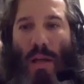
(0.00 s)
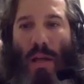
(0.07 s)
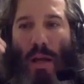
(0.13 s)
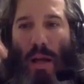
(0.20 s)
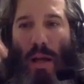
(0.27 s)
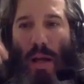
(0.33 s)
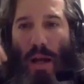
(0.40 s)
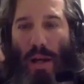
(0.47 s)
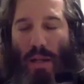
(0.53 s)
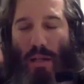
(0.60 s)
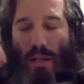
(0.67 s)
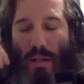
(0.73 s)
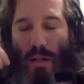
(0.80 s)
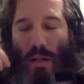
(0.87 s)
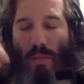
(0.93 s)
I need to
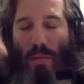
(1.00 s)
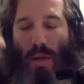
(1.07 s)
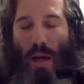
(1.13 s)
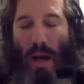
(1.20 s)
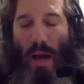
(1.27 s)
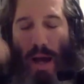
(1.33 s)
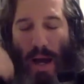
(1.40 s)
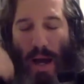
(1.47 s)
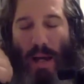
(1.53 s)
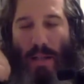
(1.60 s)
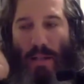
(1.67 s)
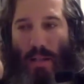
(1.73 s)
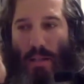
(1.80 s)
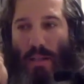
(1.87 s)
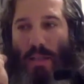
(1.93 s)
talk about I
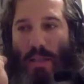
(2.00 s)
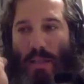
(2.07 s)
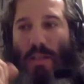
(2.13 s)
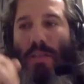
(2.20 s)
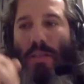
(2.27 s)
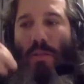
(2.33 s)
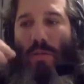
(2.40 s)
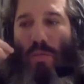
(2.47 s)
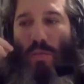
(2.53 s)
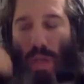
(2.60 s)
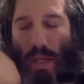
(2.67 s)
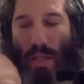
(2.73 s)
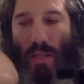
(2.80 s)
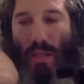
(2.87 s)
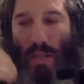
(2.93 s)
did this. We
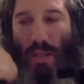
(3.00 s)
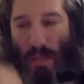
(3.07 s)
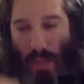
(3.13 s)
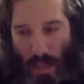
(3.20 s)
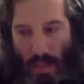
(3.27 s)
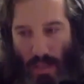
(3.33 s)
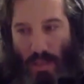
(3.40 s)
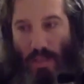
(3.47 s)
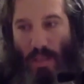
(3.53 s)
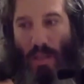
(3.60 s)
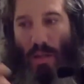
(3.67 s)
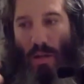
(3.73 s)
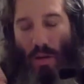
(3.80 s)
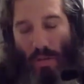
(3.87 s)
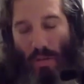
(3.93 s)
did this
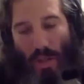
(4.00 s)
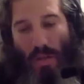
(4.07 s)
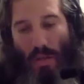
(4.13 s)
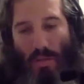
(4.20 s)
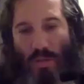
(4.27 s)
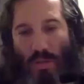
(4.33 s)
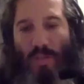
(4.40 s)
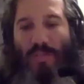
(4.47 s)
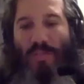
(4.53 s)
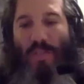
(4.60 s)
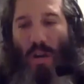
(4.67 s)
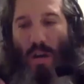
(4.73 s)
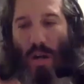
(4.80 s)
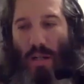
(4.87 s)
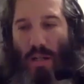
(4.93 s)
only goes so
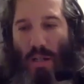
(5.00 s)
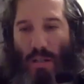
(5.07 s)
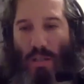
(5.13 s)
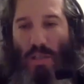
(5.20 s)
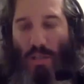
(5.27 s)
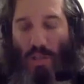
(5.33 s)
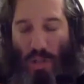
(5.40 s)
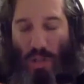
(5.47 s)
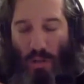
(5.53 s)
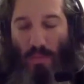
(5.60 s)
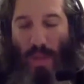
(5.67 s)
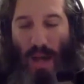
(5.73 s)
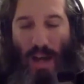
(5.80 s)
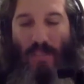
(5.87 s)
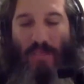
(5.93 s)
far. I need to show
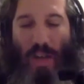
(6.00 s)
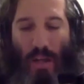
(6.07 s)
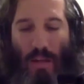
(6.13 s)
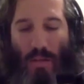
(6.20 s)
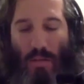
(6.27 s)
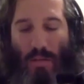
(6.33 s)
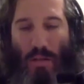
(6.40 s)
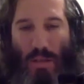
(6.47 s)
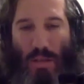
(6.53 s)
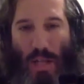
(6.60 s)
my value because I'm